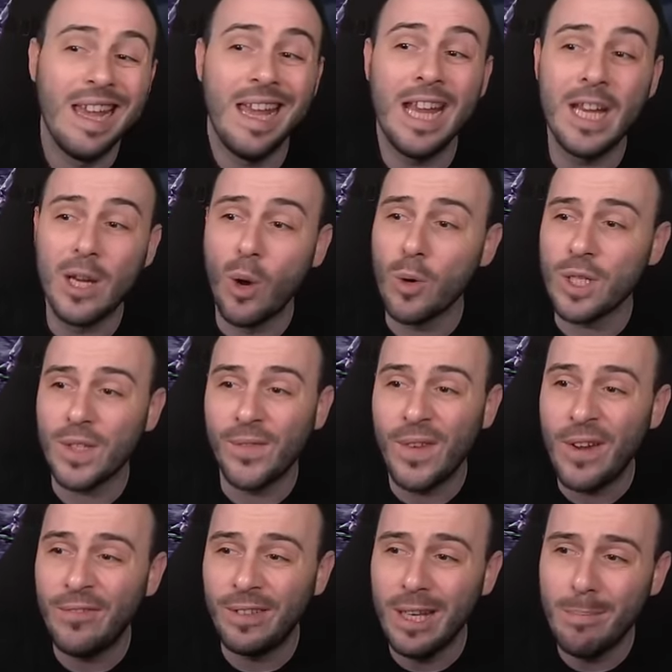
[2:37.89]
Ignores
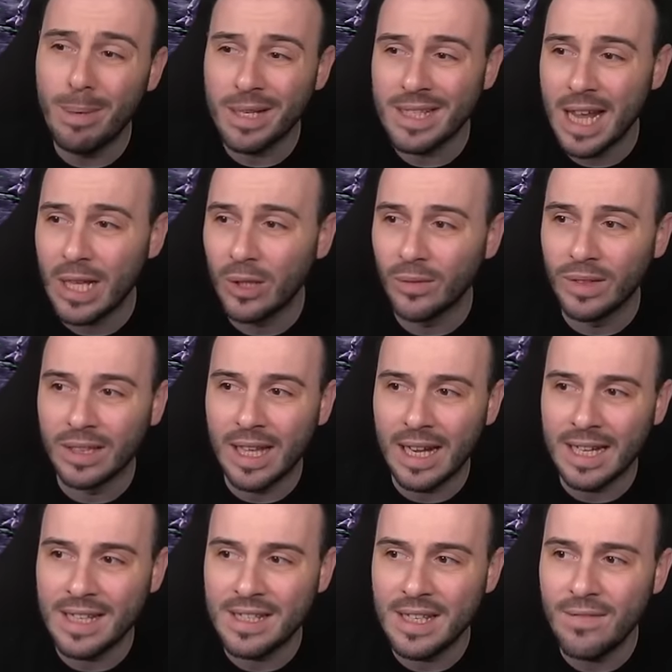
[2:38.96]
fifteen percent of the
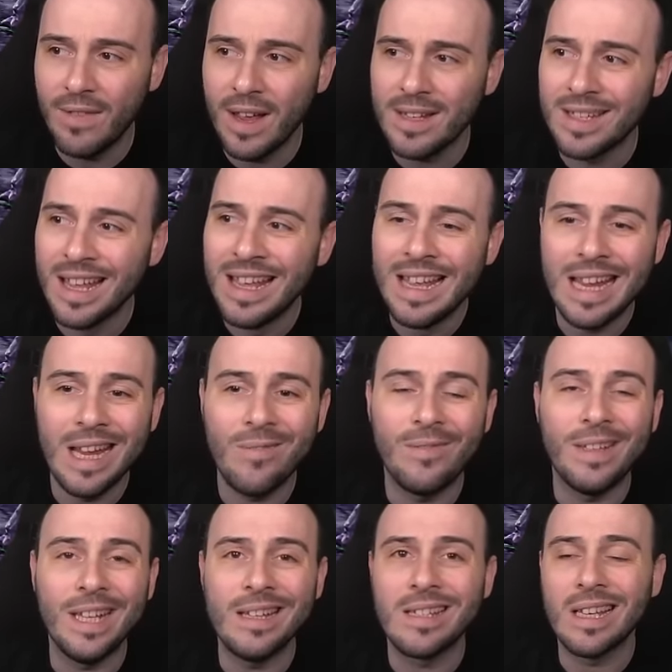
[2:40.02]
target's defense if
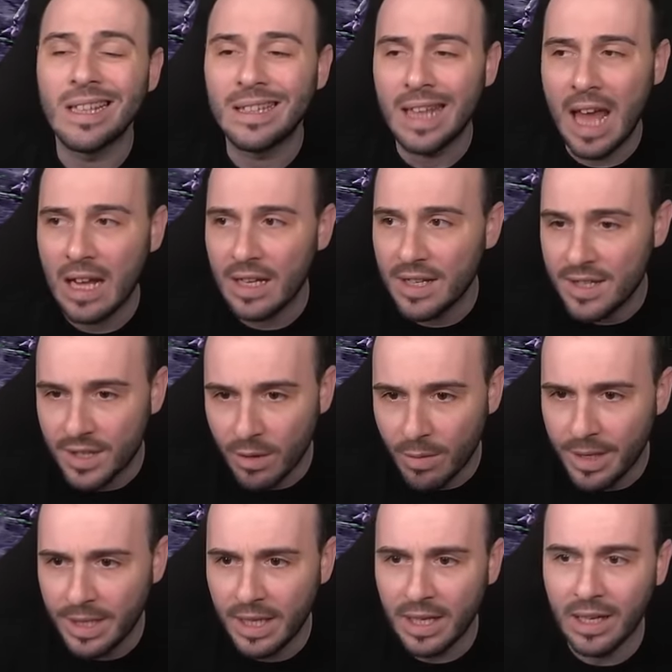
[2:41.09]
this attack is
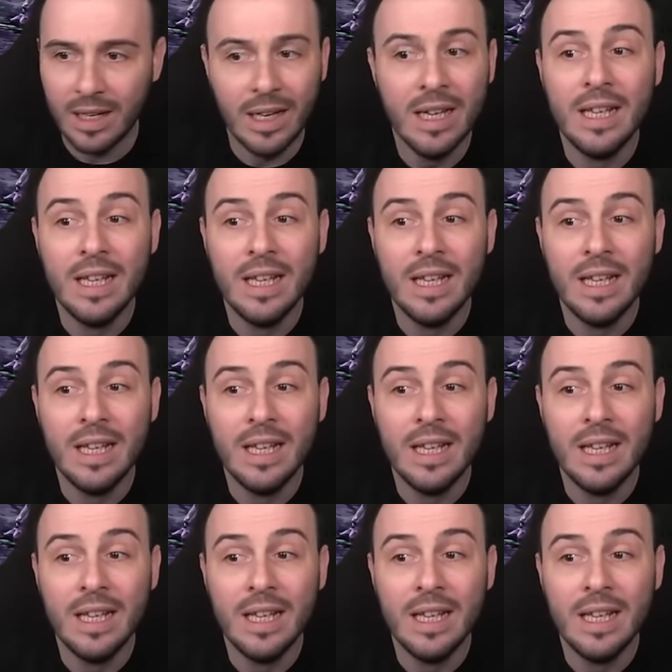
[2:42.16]
critical.